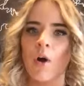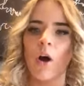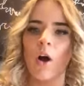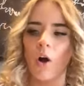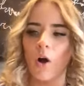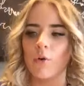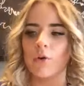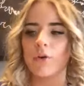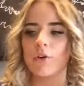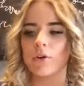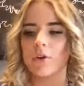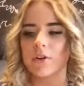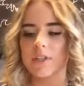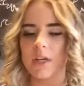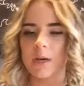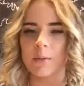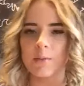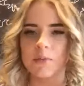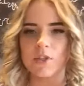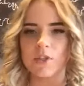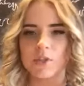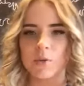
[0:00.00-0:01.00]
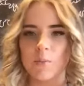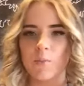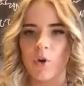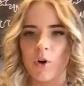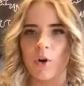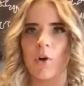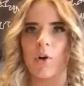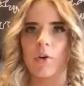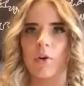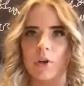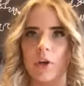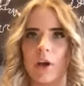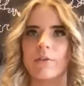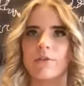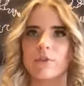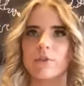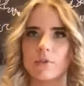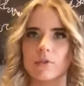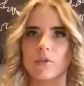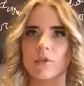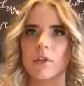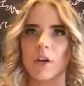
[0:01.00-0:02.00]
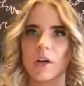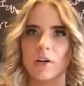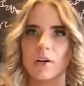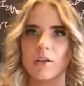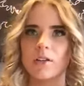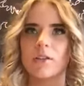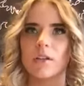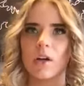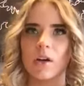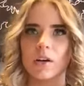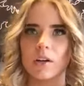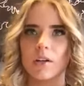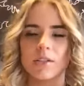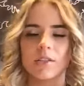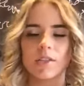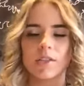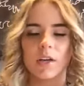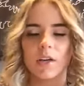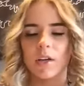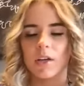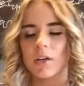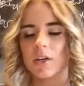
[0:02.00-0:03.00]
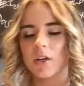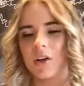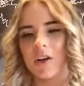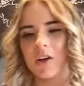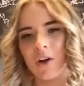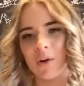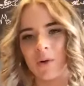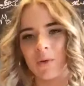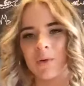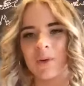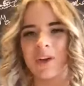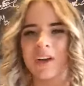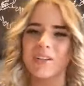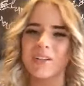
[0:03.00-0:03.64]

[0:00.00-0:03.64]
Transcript: oh, your exam is tomorrow and you have to study study study no,